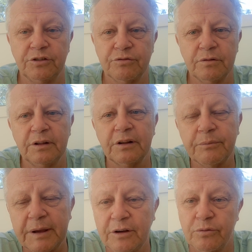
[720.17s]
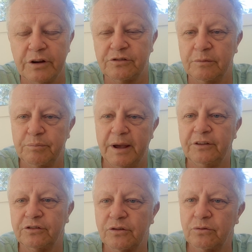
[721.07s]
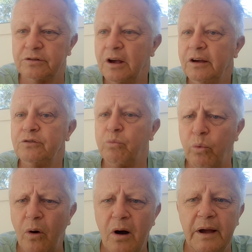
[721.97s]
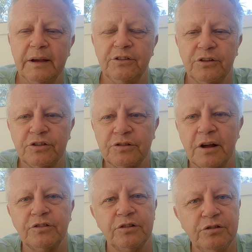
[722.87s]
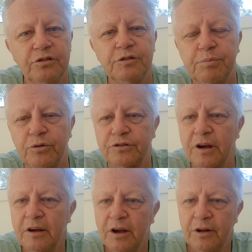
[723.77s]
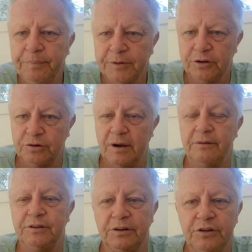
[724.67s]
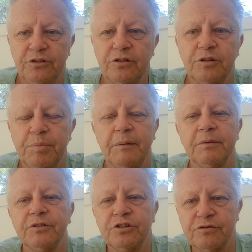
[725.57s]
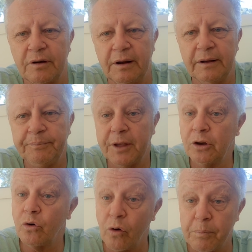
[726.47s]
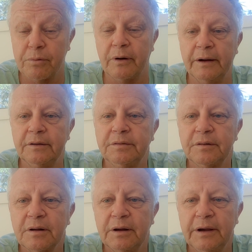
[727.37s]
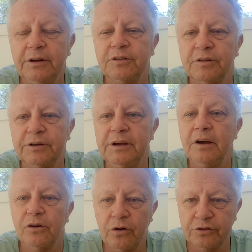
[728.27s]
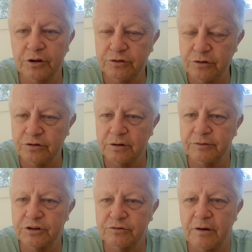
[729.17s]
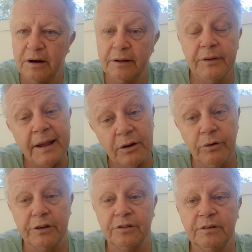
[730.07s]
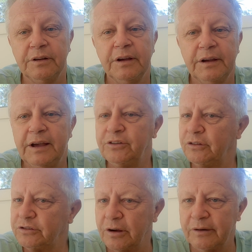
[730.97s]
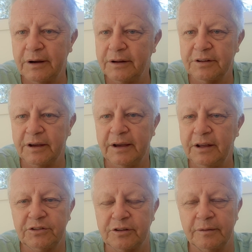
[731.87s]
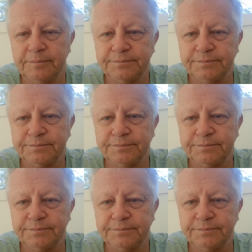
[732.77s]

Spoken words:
this through. Now, the big question it begs, of course, is why is it such a huge push to have the Indigenous people of Australia incorporated into the Constitution of Australia? And that question isn't so hard to answer.